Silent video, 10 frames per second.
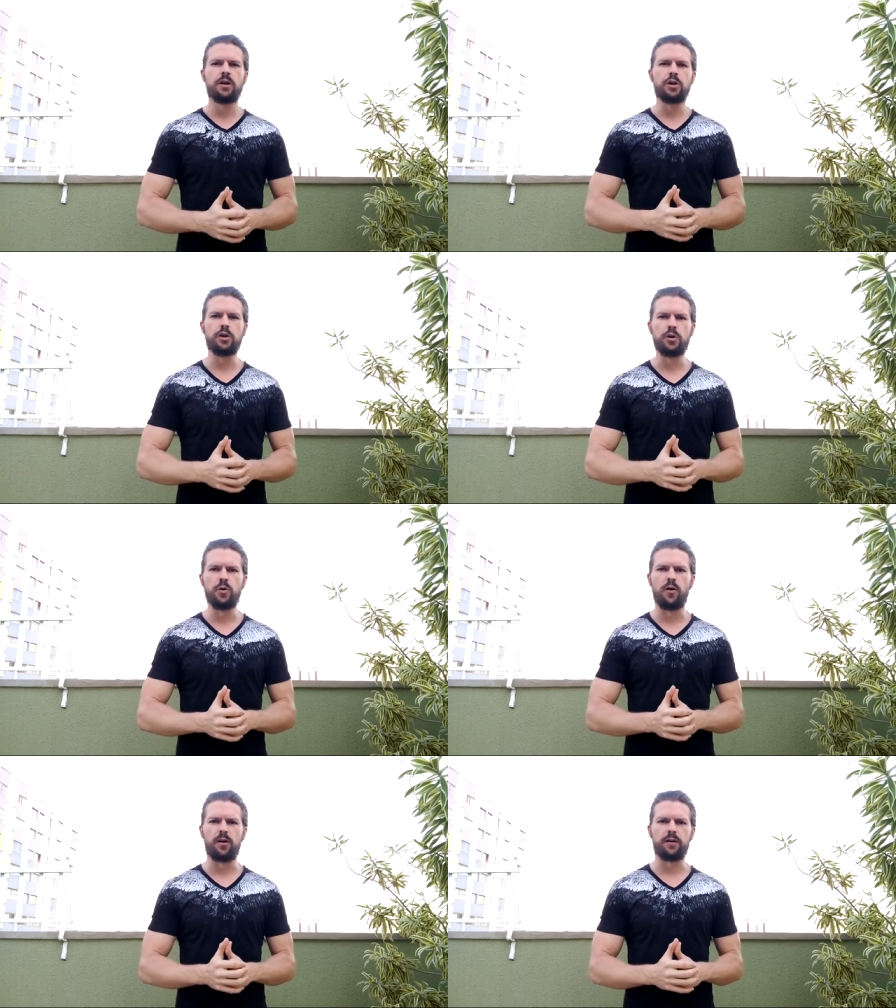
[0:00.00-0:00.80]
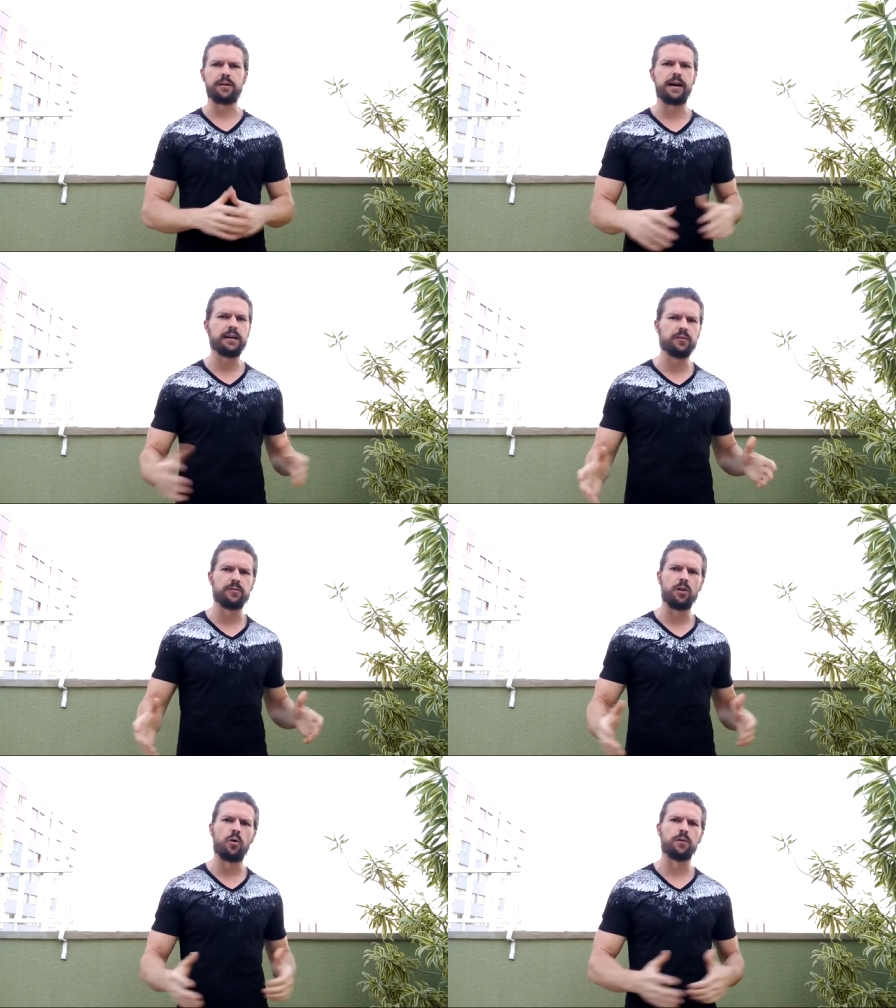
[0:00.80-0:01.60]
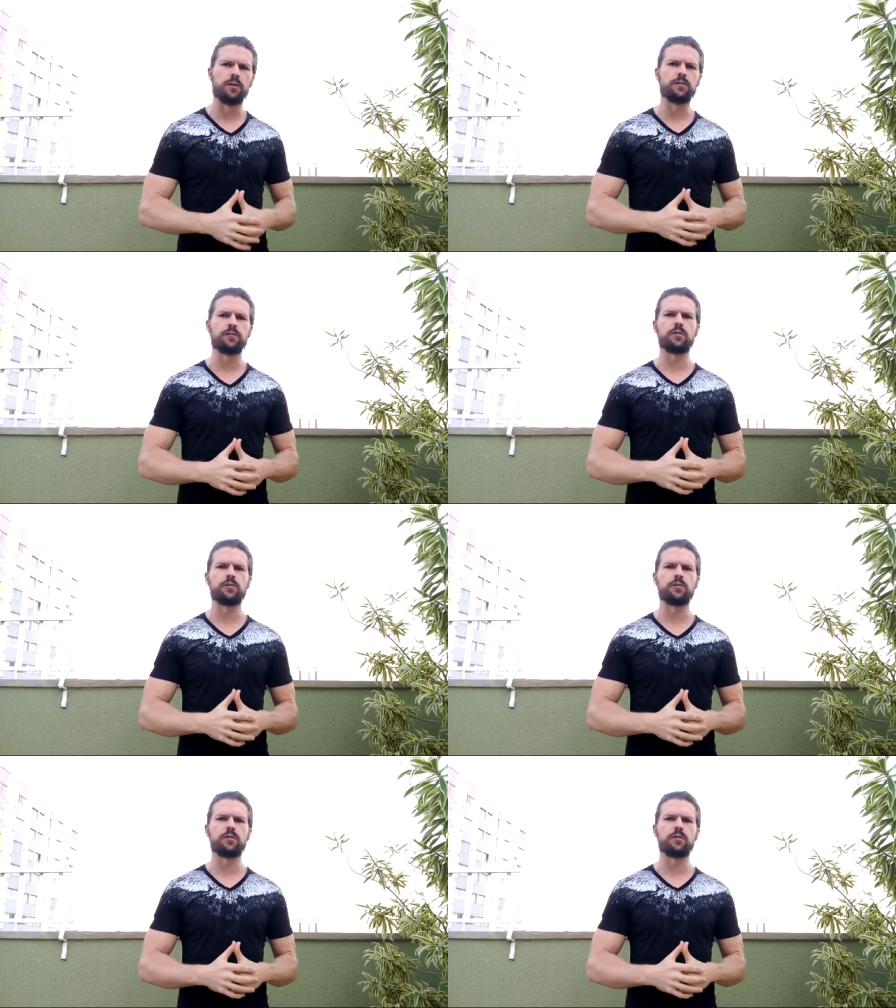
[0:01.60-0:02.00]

who are kind of loners,